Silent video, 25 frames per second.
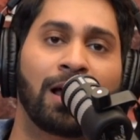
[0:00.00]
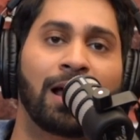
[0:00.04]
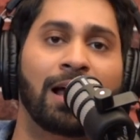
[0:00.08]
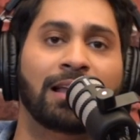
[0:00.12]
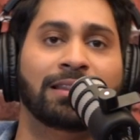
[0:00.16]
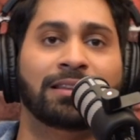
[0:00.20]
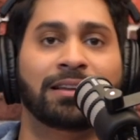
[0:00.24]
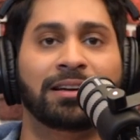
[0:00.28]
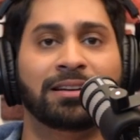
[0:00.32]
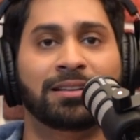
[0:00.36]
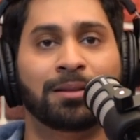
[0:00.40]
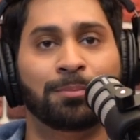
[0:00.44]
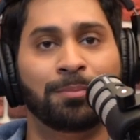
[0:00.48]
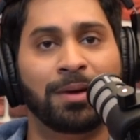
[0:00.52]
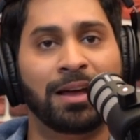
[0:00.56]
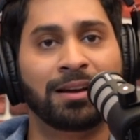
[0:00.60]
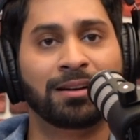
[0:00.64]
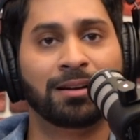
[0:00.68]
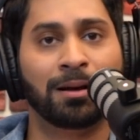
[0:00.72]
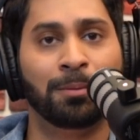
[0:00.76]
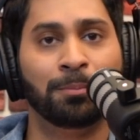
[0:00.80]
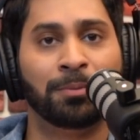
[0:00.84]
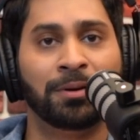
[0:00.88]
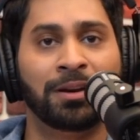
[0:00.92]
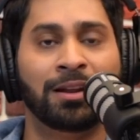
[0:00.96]
at the rate the Man
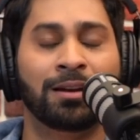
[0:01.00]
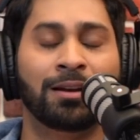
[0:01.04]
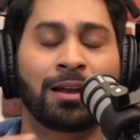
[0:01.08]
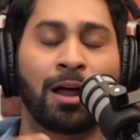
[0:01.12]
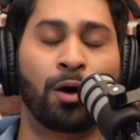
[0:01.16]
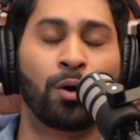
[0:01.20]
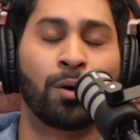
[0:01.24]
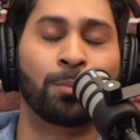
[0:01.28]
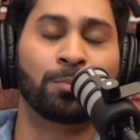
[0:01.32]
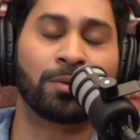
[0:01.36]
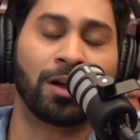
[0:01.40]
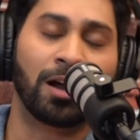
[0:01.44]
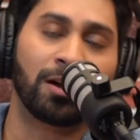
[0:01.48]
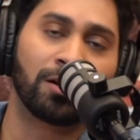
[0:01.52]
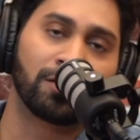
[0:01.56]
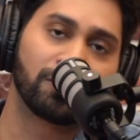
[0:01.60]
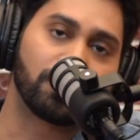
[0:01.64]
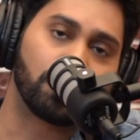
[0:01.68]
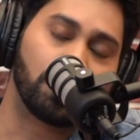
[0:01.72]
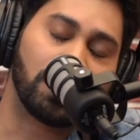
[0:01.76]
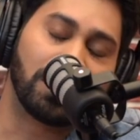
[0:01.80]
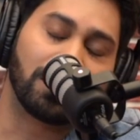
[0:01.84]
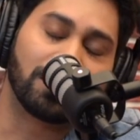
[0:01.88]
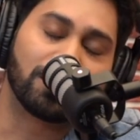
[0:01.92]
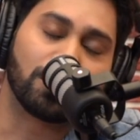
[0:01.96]
Company. And now I'm tired of
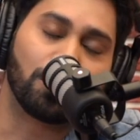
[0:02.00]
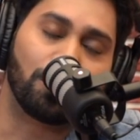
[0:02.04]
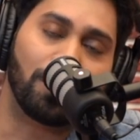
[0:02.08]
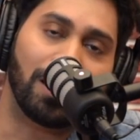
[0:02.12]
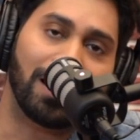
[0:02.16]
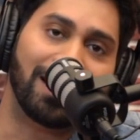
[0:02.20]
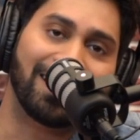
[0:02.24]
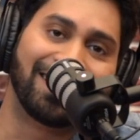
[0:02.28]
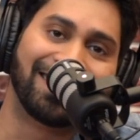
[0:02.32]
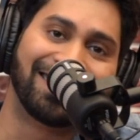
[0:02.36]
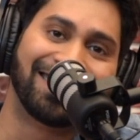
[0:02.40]
speaking, so bye.